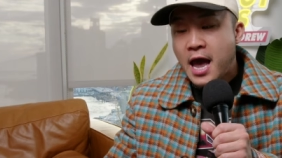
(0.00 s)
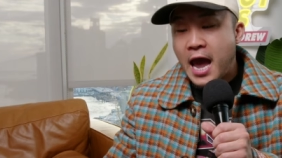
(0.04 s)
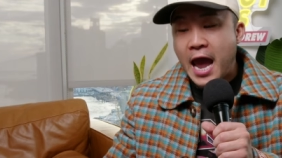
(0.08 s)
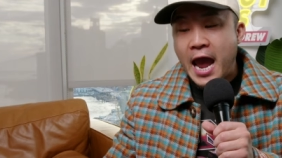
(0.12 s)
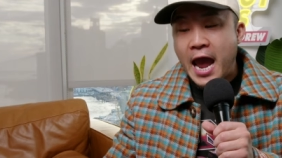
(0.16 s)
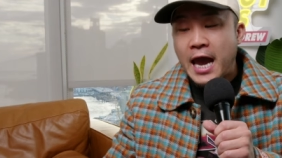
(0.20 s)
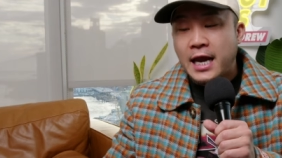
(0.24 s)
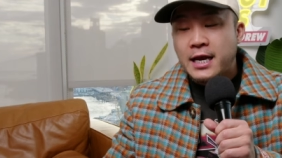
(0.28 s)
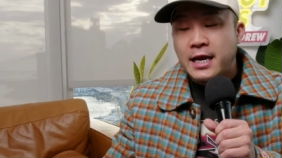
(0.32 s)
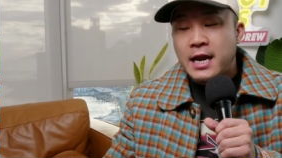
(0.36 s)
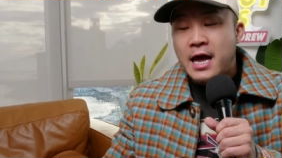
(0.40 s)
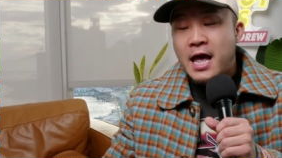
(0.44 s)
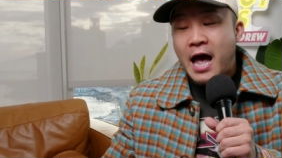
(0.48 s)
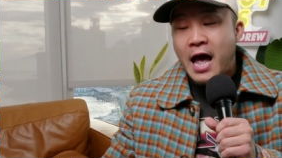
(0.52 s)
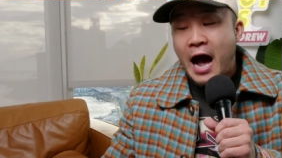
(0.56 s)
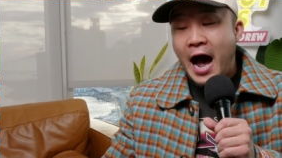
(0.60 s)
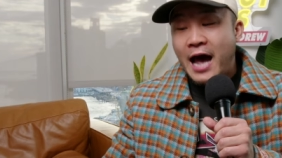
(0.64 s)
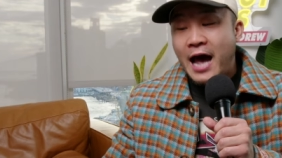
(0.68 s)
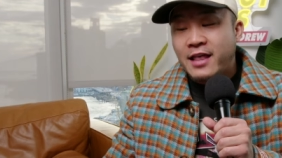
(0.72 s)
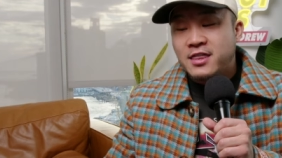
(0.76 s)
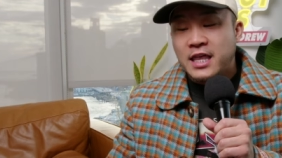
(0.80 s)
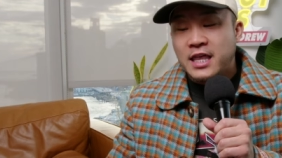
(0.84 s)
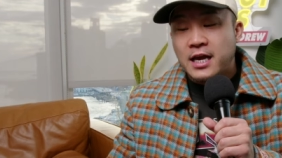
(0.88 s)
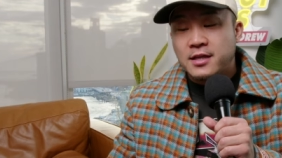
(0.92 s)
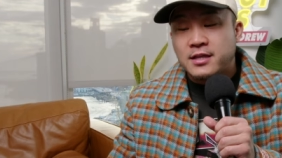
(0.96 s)
And
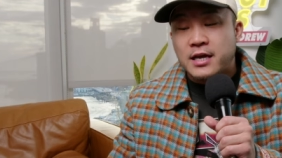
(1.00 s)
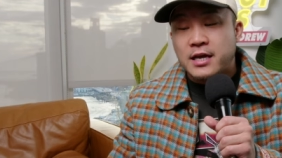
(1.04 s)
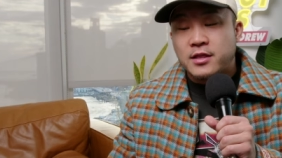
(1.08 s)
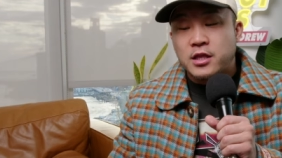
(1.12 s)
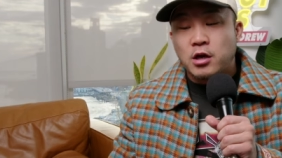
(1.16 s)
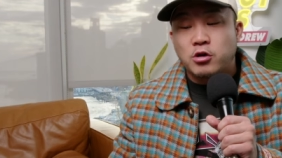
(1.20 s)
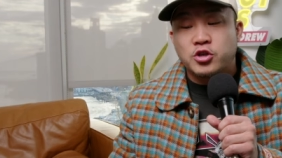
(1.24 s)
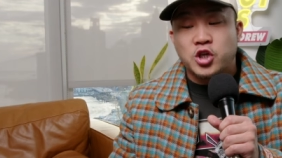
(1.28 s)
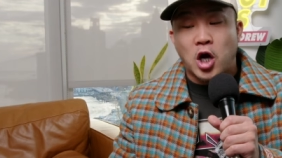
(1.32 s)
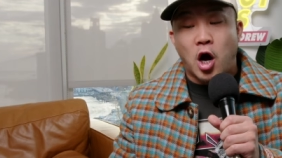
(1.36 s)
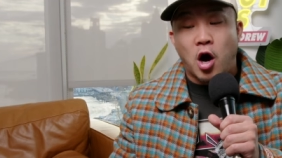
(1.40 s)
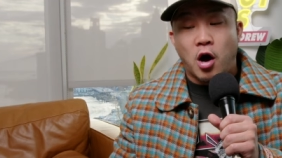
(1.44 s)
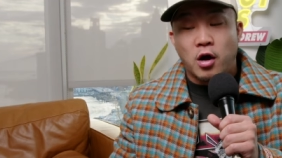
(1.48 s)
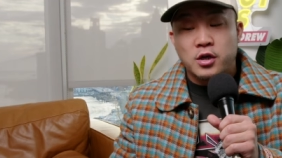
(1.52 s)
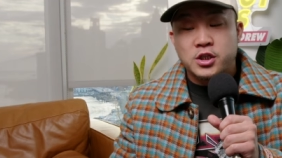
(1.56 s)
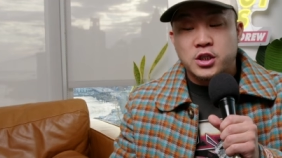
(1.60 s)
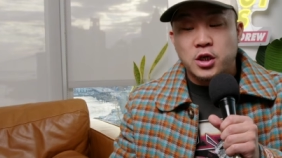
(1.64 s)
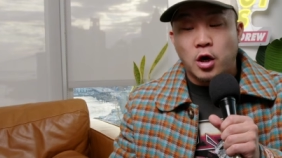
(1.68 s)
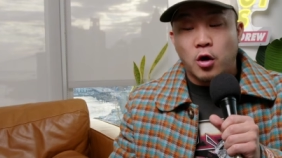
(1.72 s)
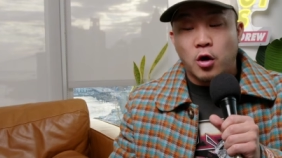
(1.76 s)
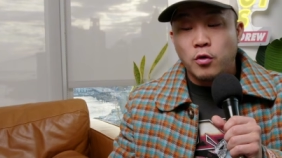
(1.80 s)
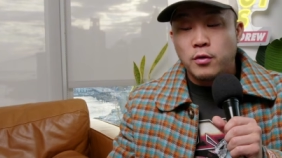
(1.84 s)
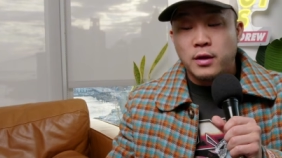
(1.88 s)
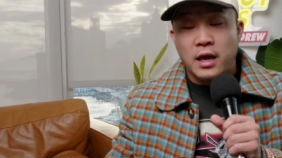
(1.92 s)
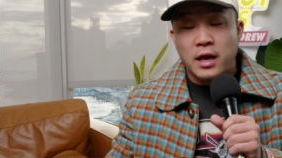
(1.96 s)
I think that there's
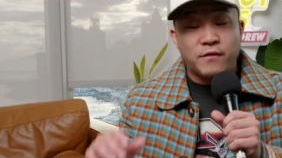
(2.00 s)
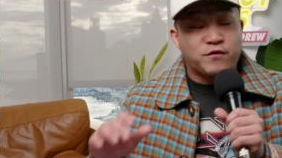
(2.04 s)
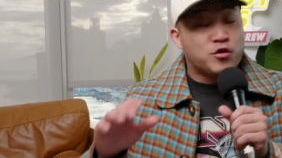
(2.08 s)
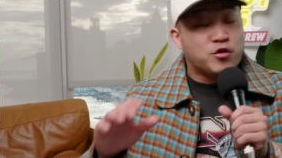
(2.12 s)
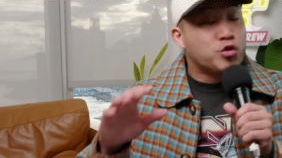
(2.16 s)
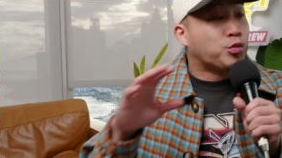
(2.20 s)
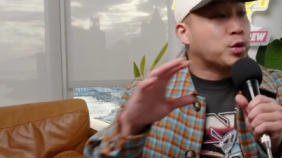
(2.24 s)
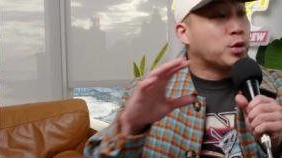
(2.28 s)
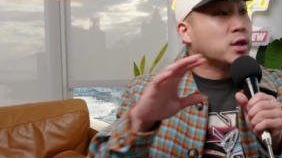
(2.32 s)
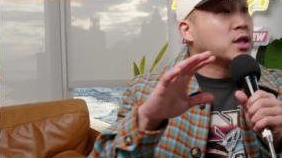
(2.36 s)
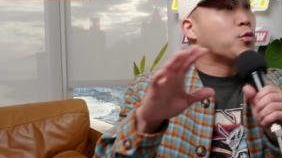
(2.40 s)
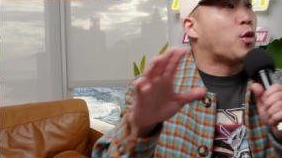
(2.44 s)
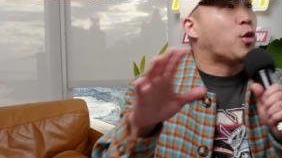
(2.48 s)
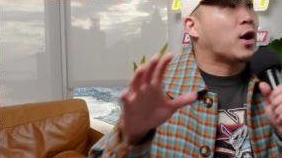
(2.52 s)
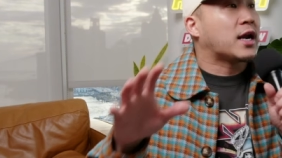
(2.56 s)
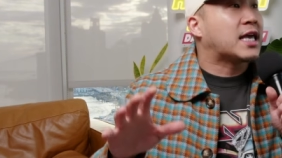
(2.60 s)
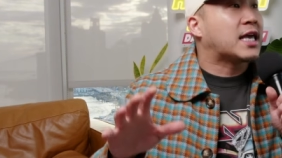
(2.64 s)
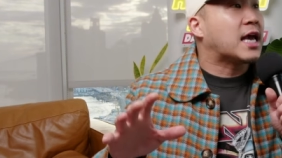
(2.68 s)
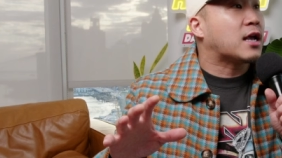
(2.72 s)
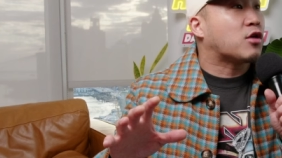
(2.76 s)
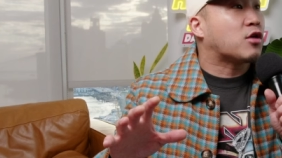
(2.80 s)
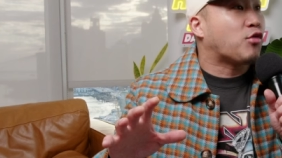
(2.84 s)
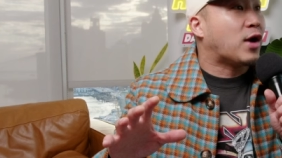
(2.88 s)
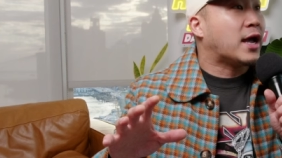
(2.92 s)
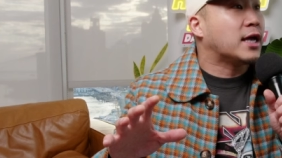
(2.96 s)
also, if you really want to
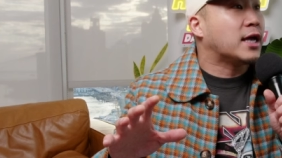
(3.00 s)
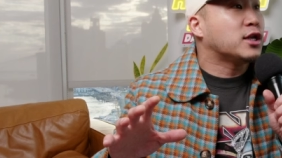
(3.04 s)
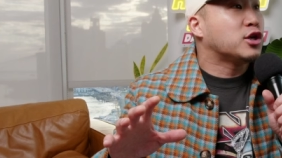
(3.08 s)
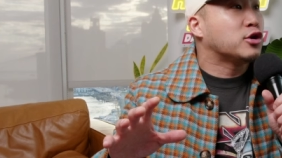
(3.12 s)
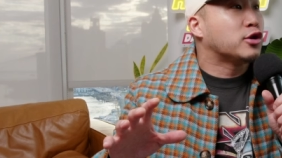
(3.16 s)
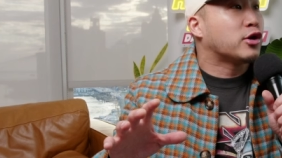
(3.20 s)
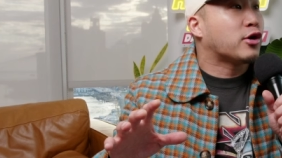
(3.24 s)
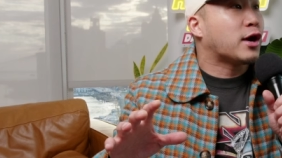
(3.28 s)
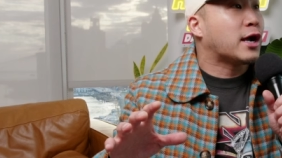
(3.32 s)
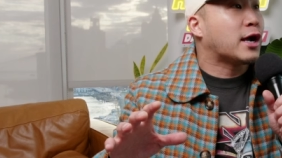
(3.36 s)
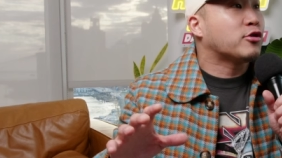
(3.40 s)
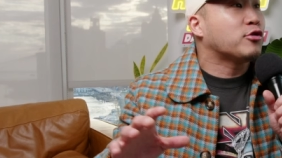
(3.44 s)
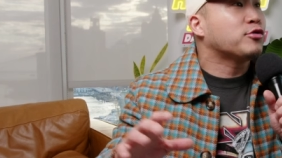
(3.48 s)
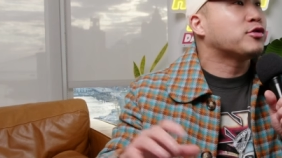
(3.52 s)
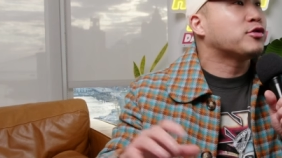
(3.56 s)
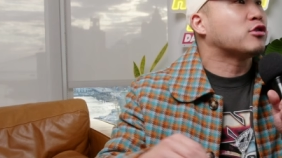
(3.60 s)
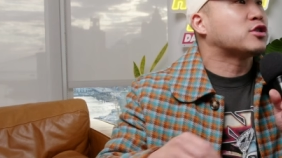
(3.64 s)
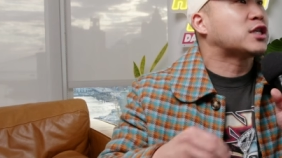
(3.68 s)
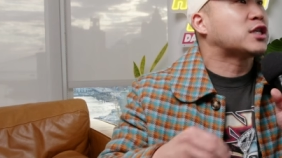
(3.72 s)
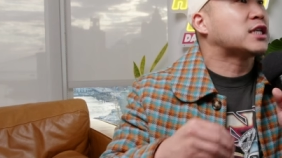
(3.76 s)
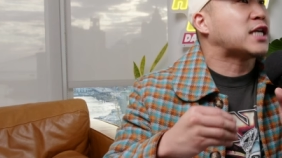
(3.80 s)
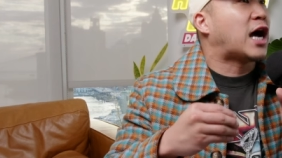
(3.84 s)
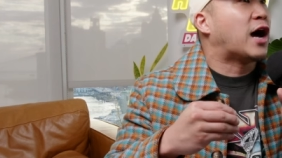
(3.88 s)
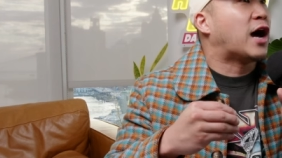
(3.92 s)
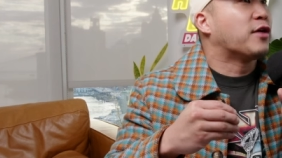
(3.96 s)
get granular, Andrew, there's
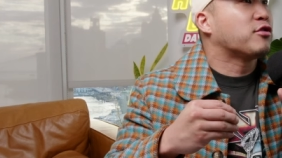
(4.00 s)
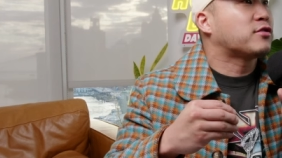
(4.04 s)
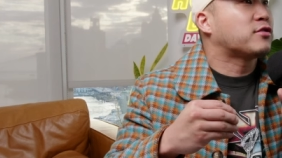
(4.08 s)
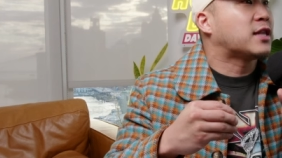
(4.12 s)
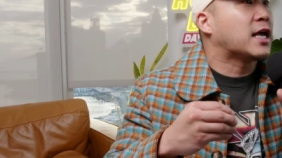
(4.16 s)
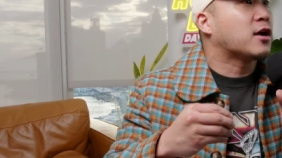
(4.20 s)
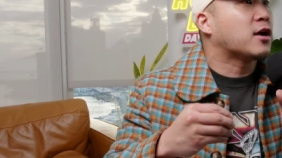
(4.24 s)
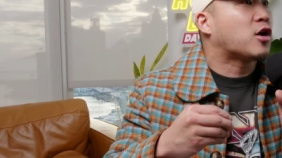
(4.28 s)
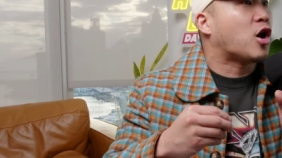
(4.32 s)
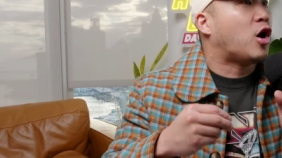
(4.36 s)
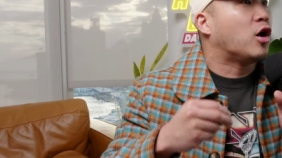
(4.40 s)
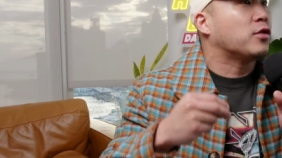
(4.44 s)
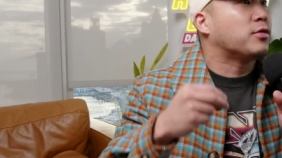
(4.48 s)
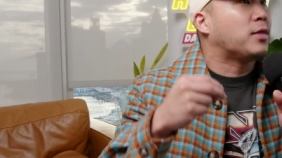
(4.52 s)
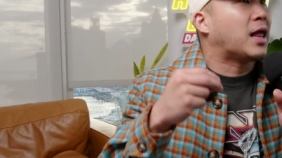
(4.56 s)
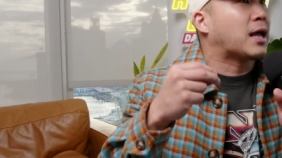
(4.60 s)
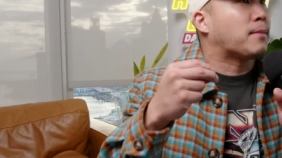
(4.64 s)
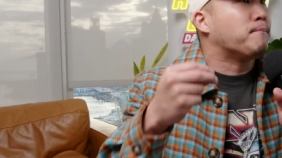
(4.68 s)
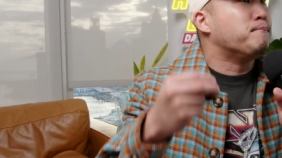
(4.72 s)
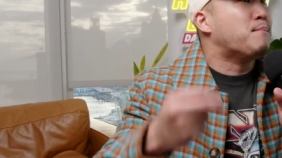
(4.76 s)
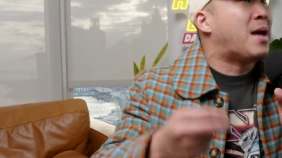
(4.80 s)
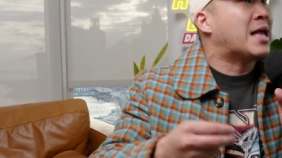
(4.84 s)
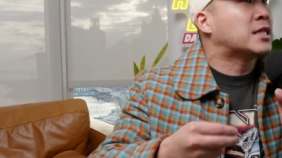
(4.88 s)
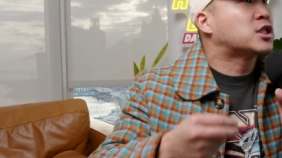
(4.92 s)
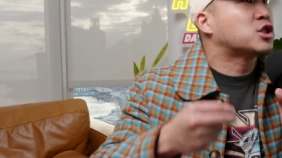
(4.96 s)
this other thing called like
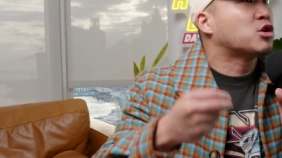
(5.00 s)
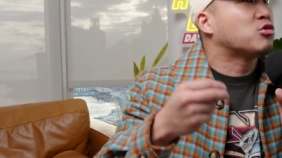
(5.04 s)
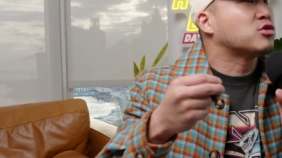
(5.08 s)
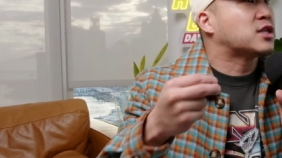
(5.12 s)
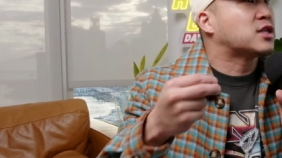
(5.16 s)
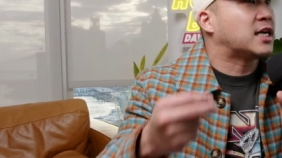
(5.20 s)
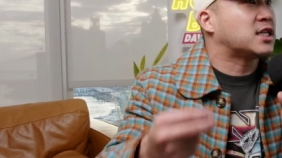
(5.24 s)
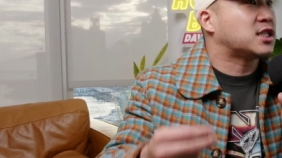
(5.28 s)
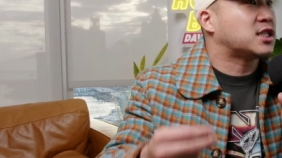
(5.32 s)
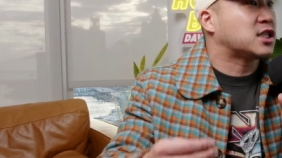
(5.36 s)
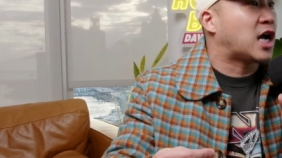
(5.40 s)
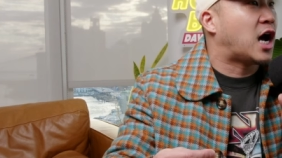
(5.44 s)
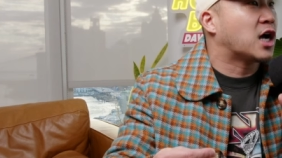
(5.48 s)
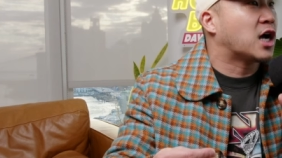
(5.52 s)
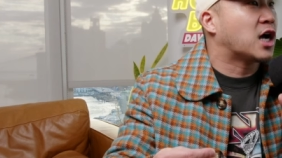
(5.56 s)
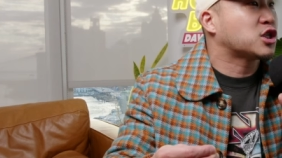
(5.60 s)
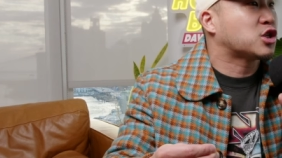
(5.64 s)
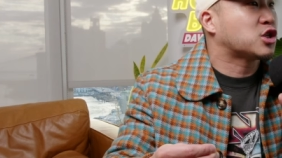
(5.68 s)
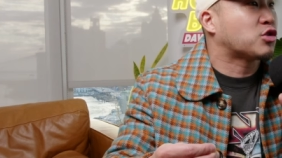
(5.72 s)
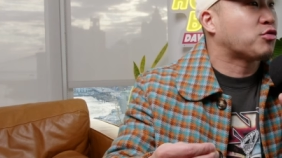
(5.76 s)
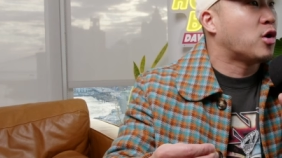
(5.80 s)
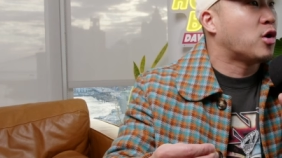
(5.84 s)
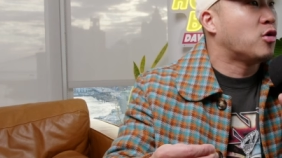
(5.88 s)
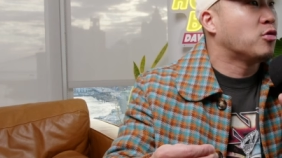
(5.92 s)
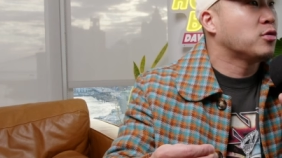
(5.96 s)
mental
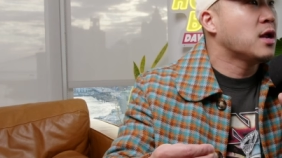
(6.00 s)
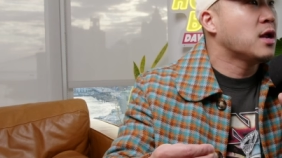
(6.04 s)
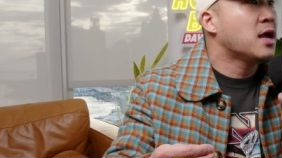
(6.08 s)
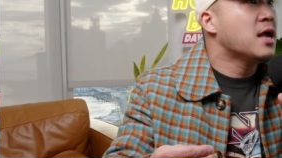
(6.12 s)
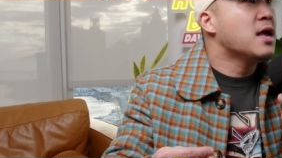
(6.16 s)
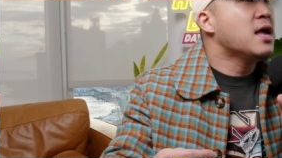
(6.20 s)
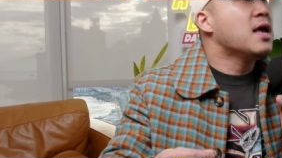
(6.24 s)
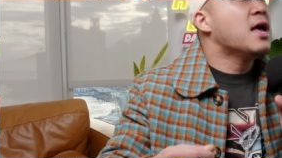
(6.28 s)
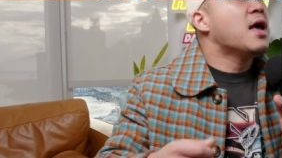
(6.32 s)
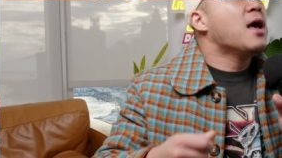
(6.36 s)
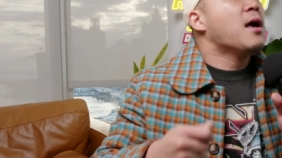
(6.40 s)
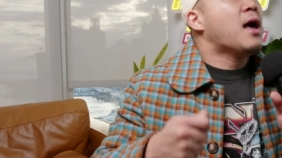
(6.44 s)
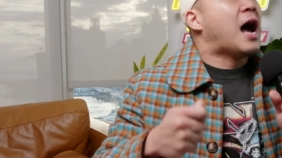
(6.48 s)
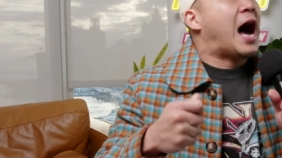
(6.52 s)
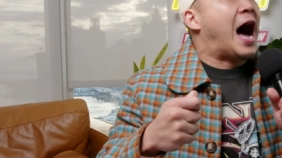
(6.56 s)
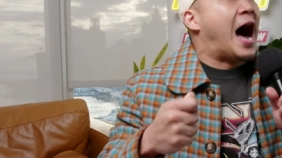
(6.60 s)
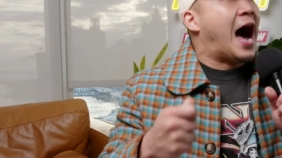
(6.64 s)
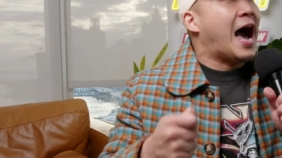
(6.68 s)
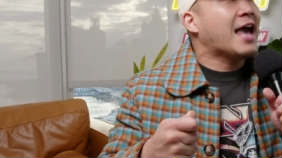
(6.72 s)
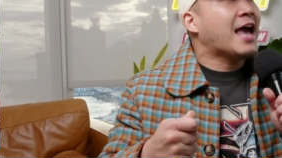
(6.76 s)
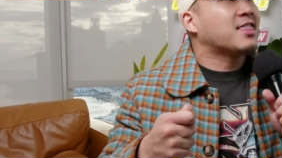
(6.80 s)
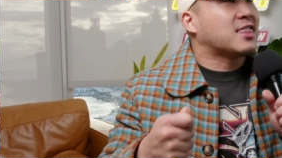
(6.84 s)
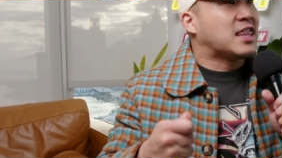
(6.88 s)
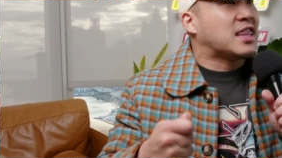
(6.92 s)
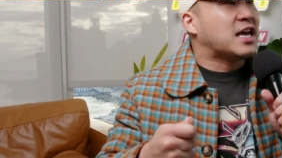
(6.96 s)
testosterone.
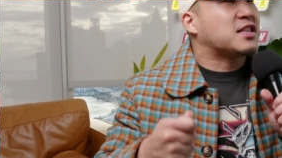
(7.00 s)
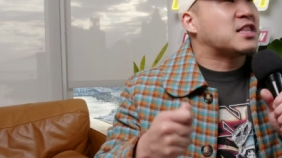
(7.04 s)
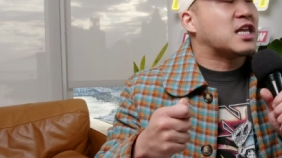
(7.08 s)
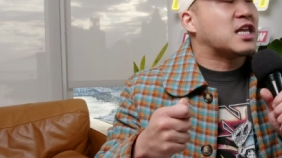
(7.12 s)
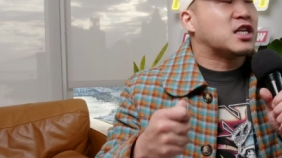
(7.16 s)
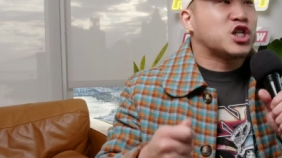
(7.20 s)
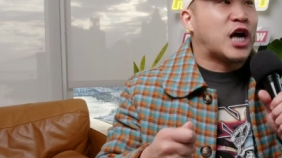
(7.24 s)
I think the